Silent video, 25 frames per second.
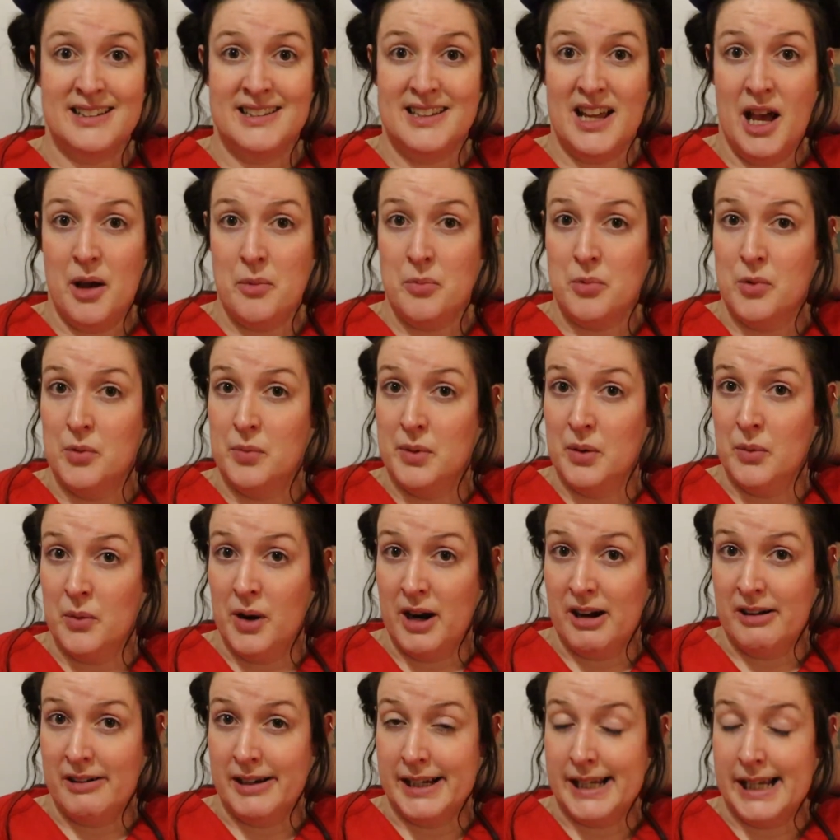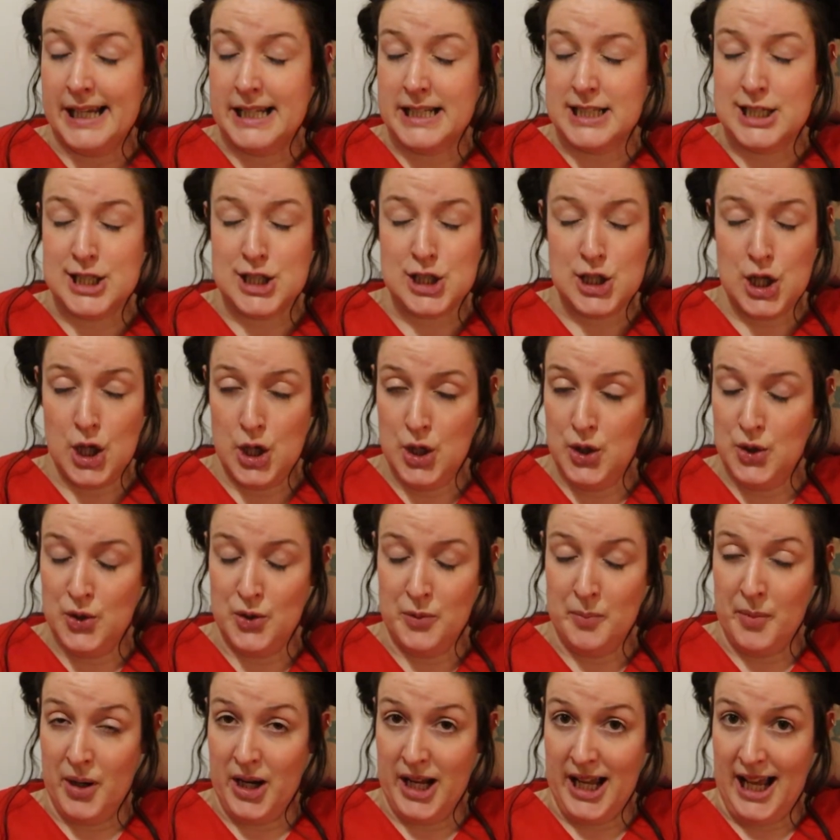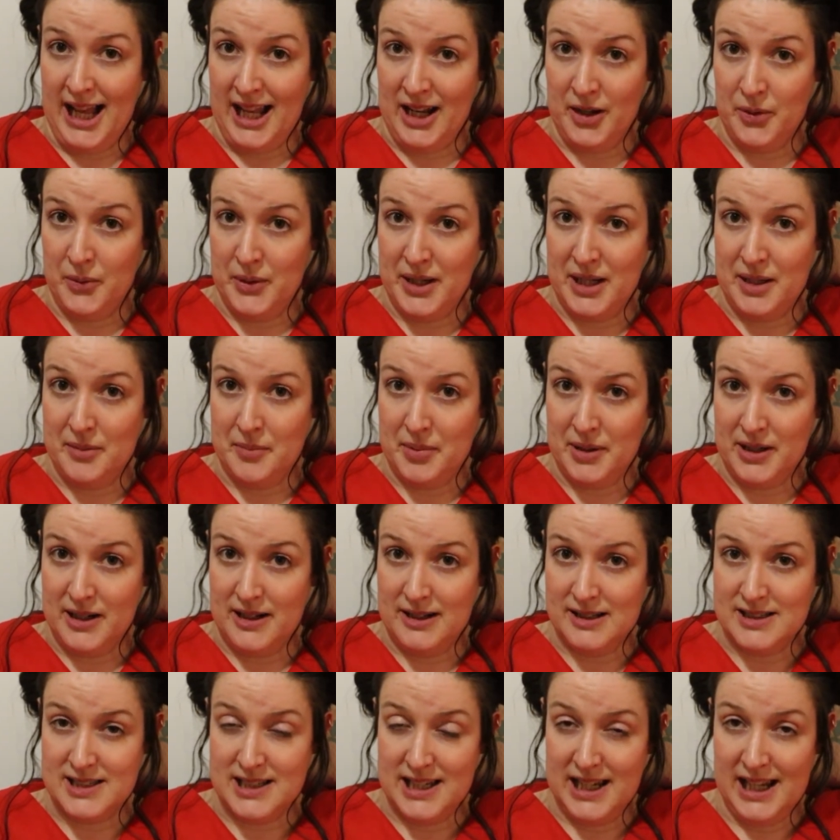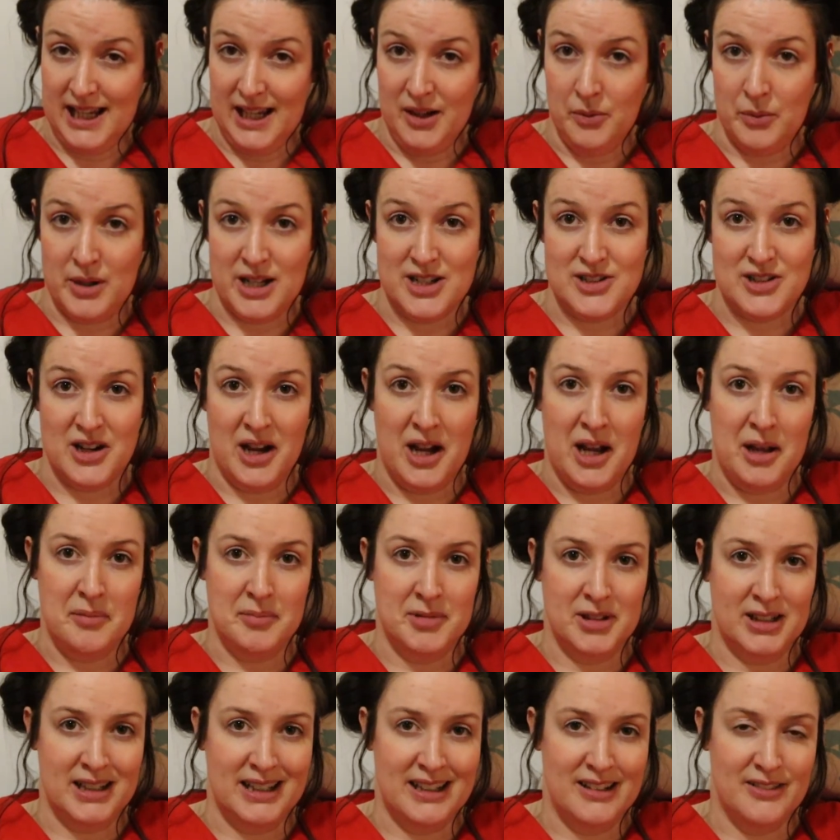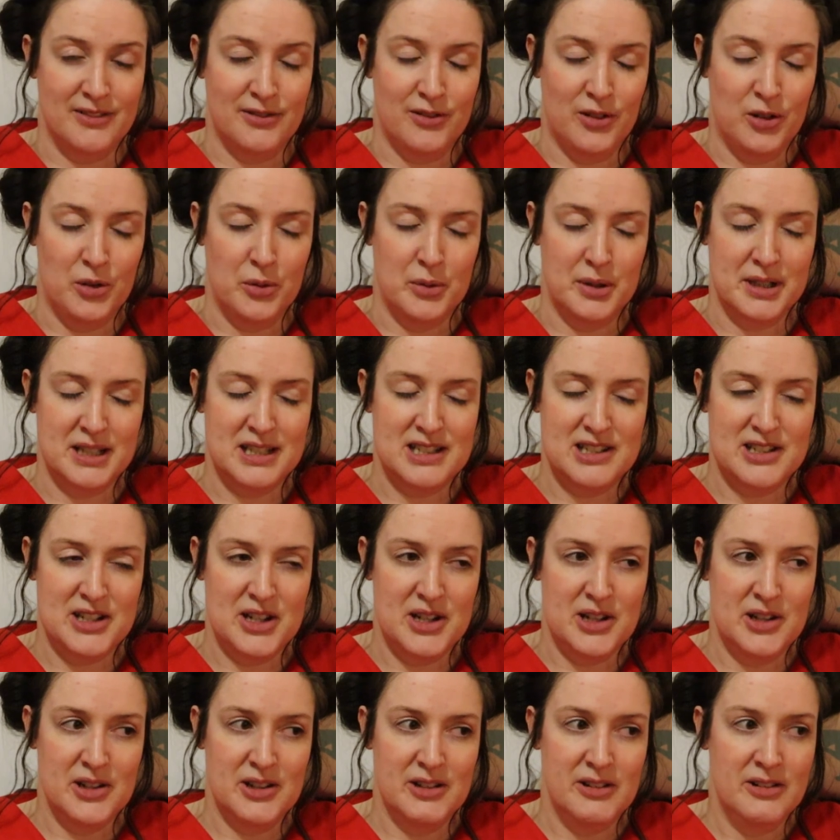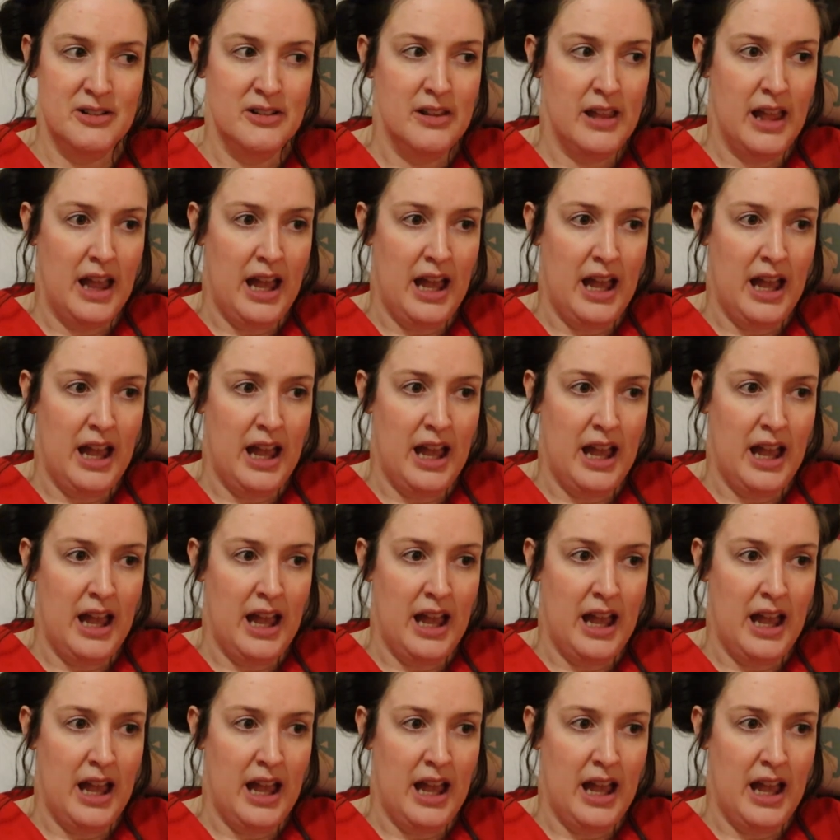step will be wearing it to my Halloween party, which I'm looking forward to.